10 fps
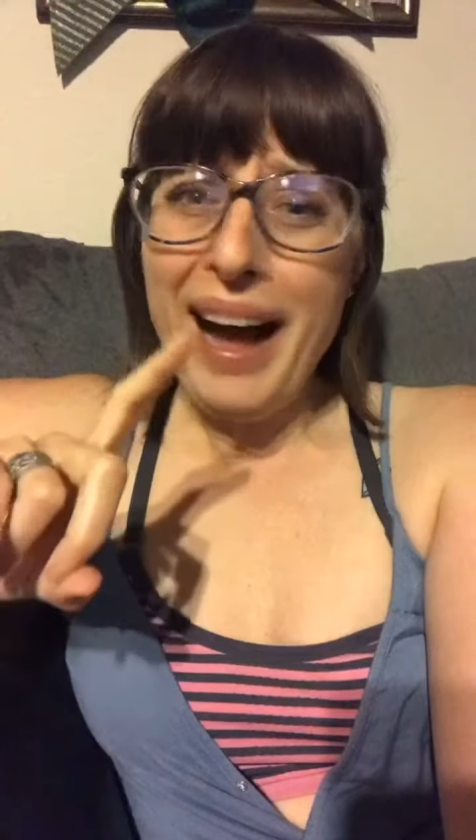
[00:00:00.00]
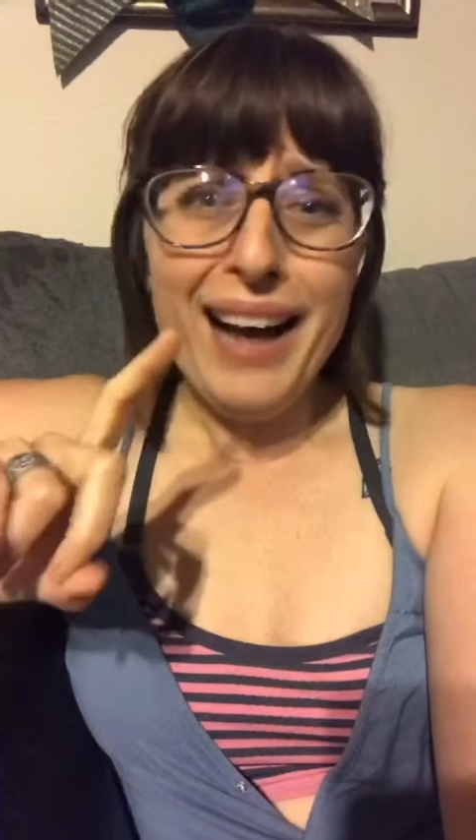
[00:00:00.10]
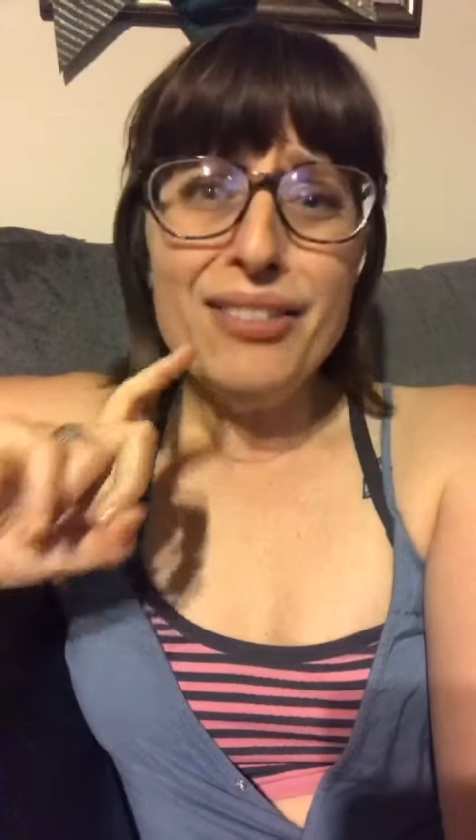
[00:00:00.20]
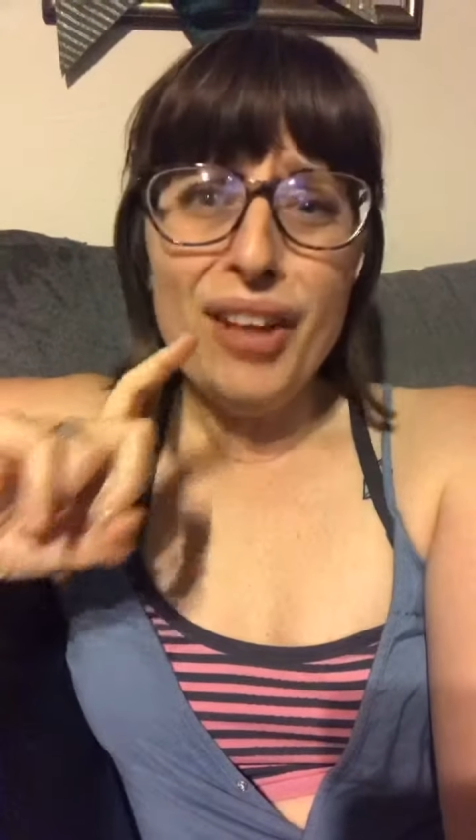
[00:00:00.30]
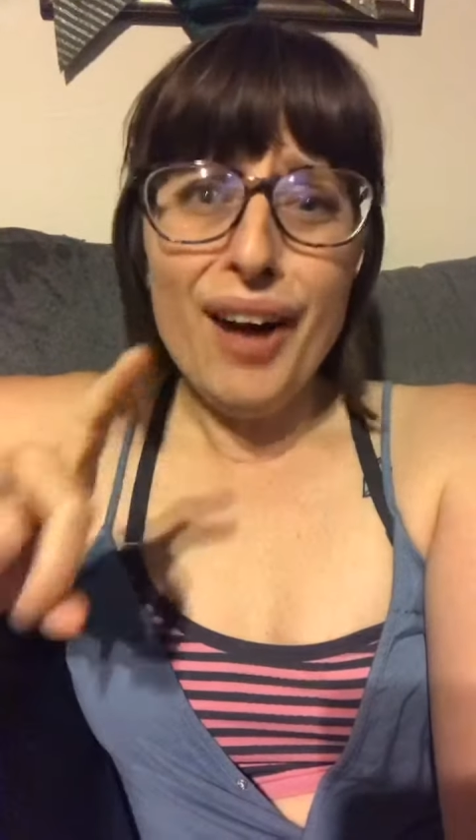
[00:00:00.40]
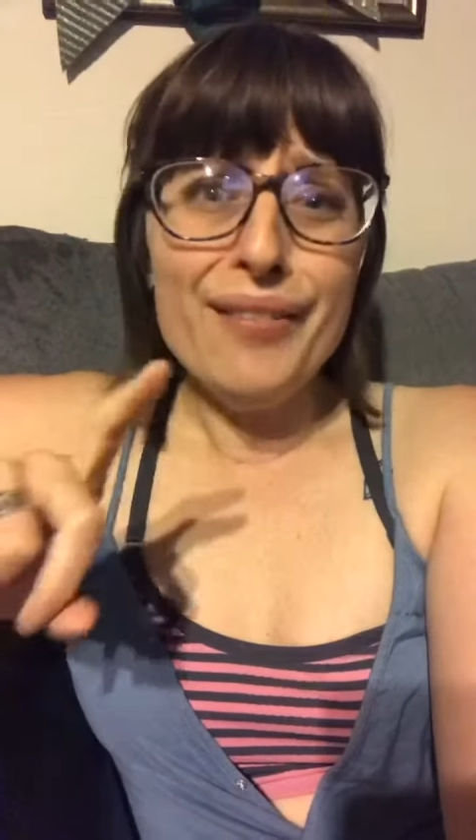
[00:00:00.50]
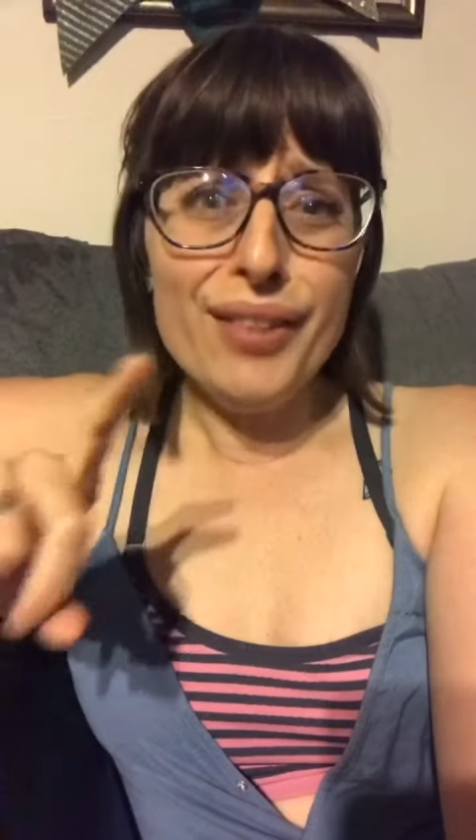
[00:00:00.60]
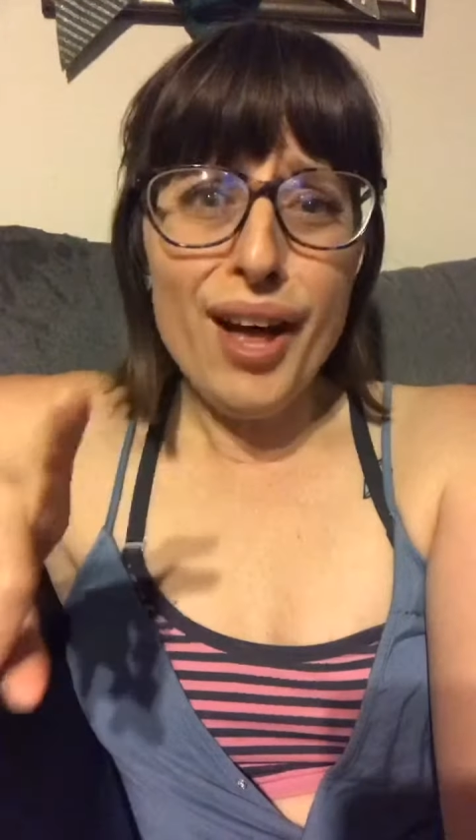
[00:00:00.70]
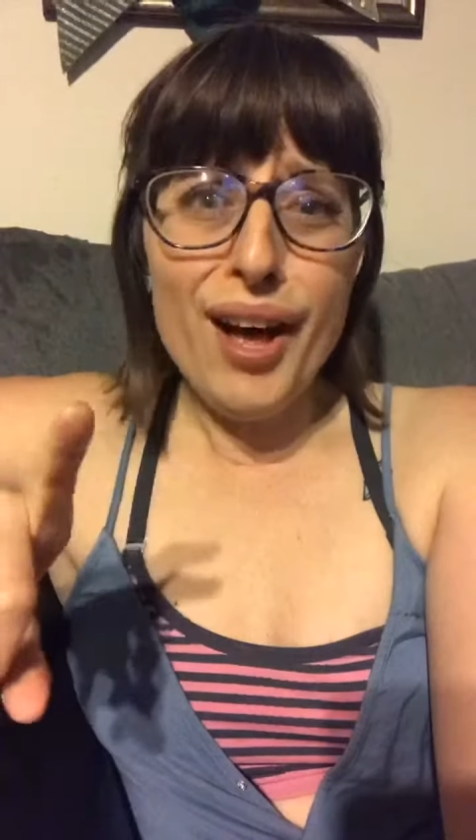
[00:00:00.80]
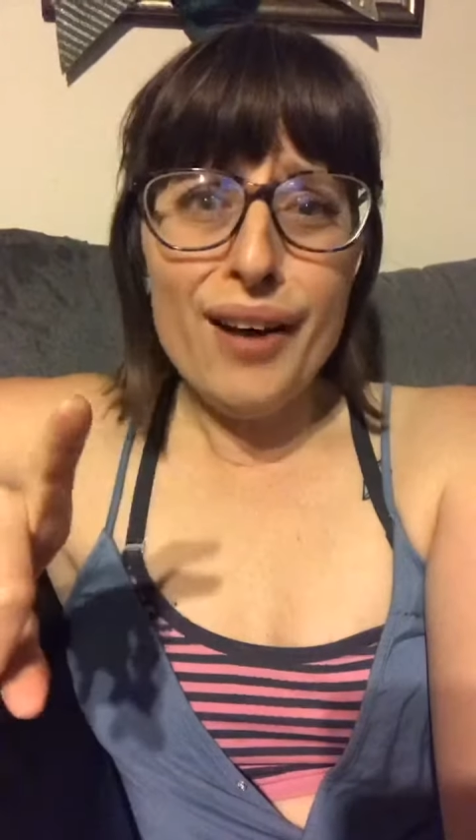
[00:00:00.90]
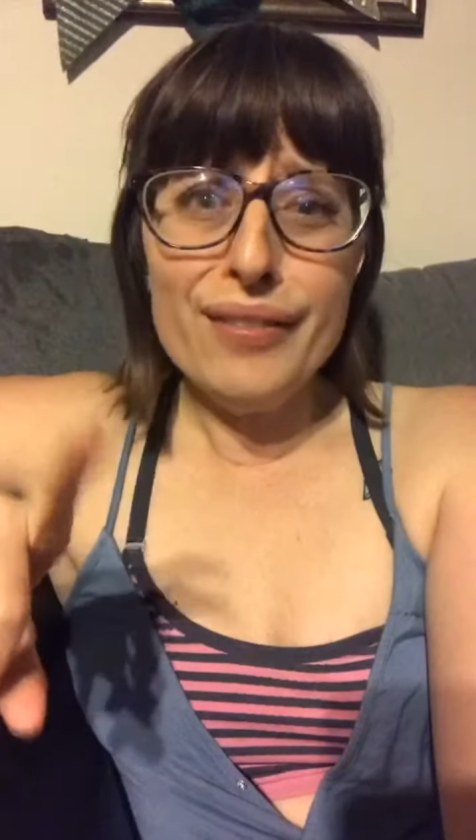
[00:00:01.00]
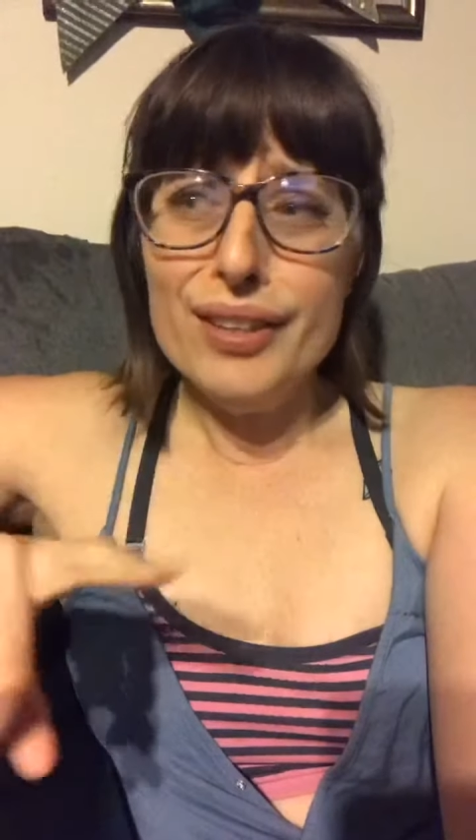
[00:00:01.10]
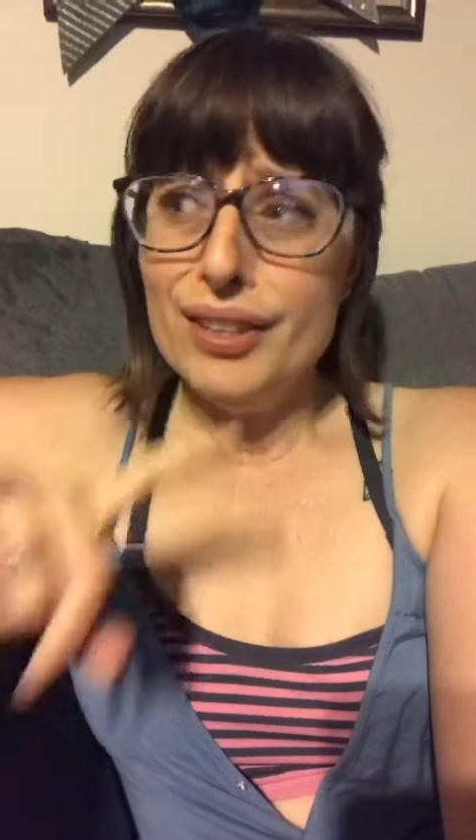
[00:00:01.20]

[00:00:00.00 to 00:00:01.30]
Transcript: I love love.